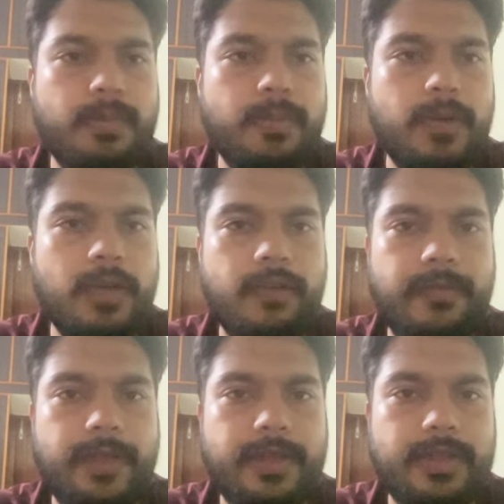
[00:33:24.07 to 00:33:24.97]

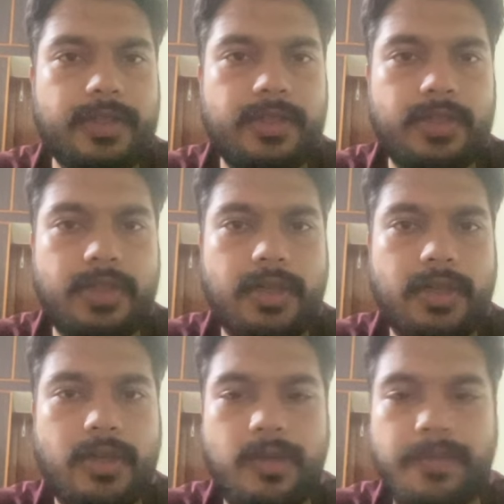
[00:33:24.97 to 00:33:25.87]
Perfect.
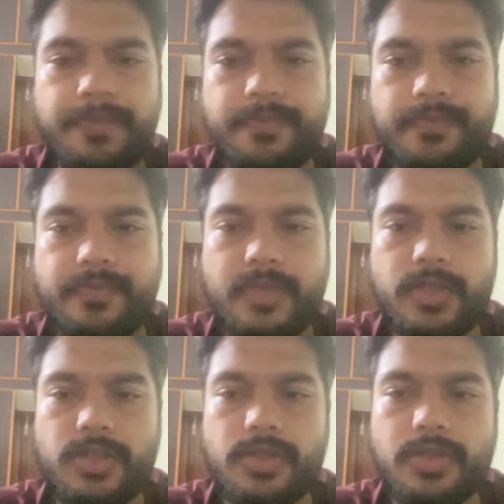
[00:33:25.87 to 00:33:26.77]

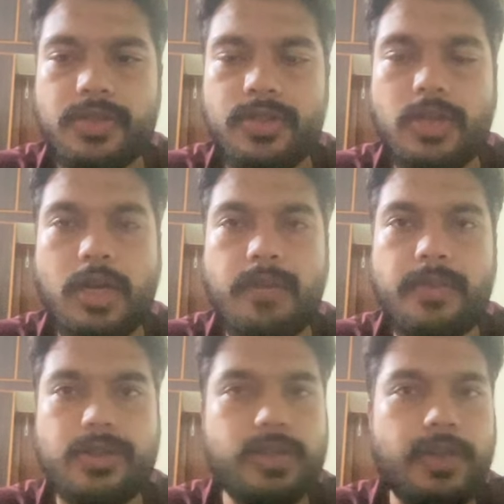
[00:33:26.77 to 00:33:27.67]
This should do its
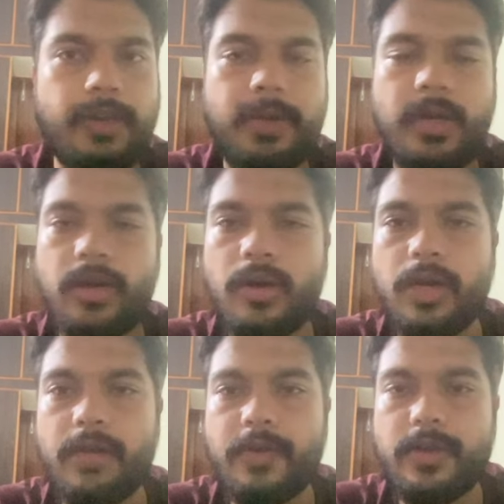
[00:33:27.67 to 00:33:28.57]
job. It should rebuild
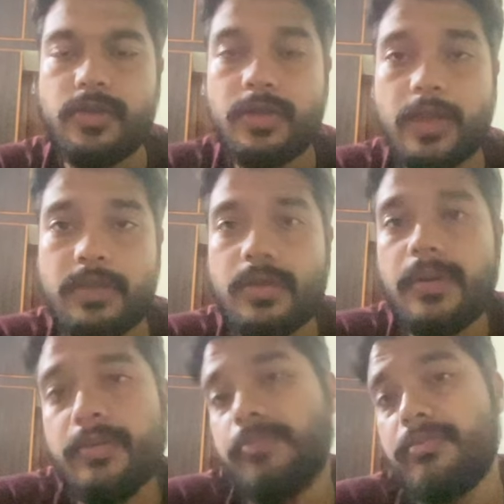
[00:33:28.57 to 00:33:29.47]
all our.
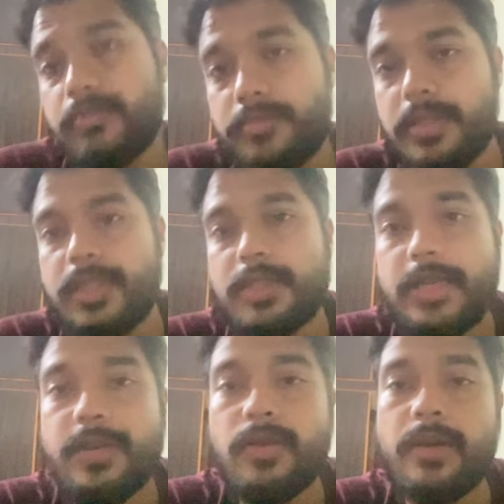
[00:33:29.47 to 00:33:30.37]
So just a
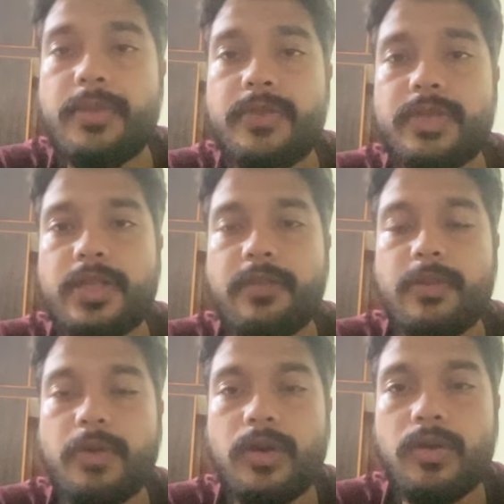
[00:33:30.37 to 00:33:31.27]
side note, I'm using
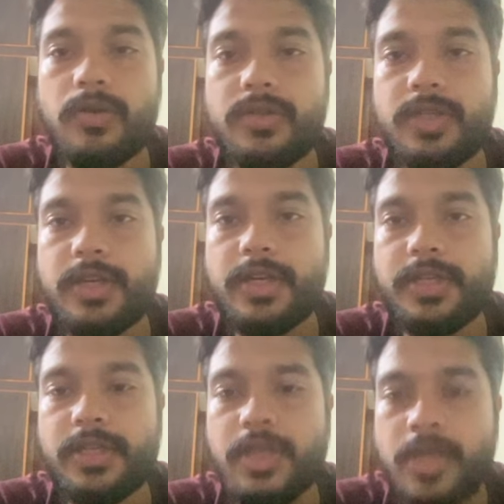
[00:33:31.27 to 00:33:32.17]
Riverpod code
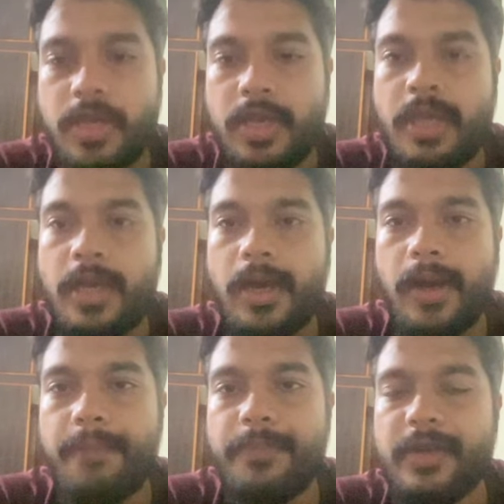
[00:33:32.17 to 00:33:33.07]
generation.
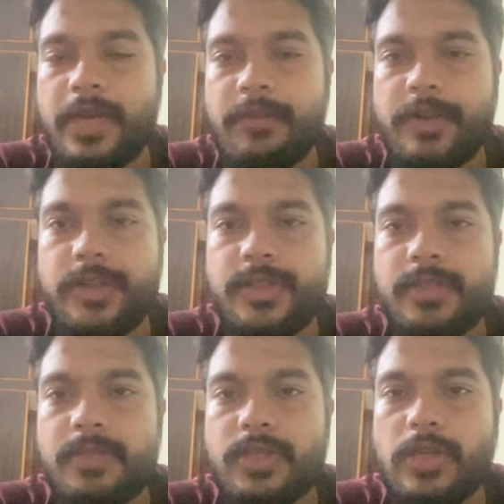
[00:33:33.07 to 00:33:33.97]
It kind of
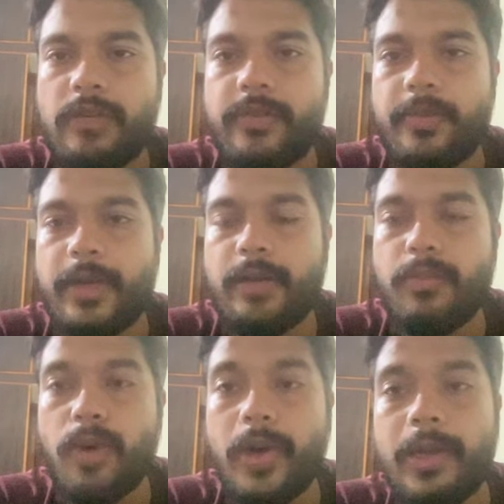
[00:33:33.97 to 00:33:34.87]
reduces majority of the
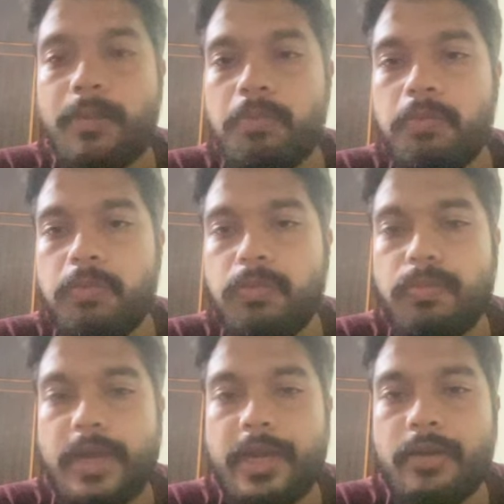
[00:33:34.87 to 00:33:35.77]

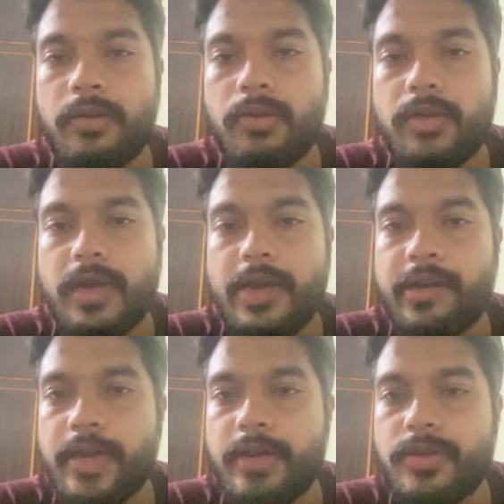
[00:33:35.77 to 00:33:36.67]
boilerplate code that I
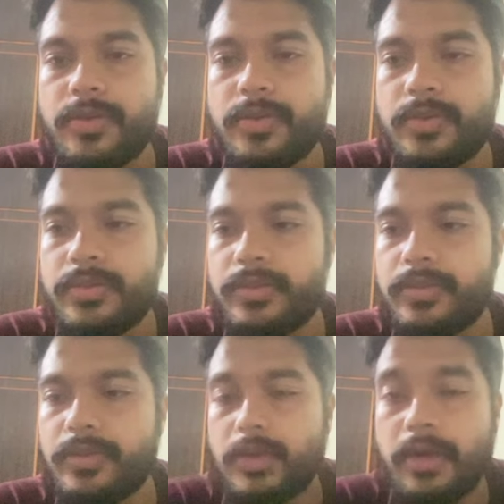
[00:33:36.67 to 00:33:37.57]
tend to,
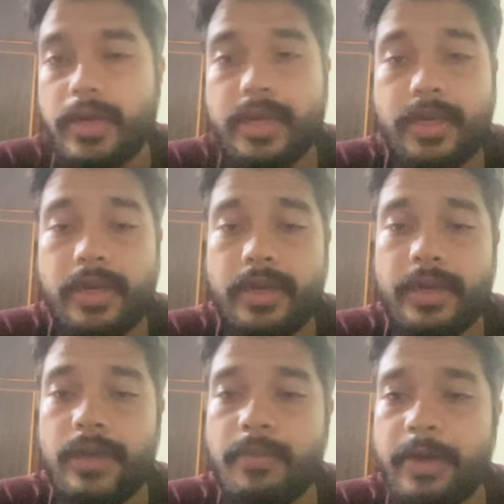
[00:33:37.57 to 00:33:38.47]
or I
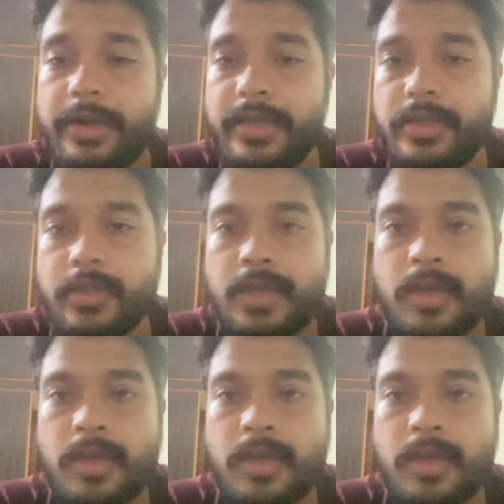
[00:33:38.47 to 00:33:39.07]
end up writing.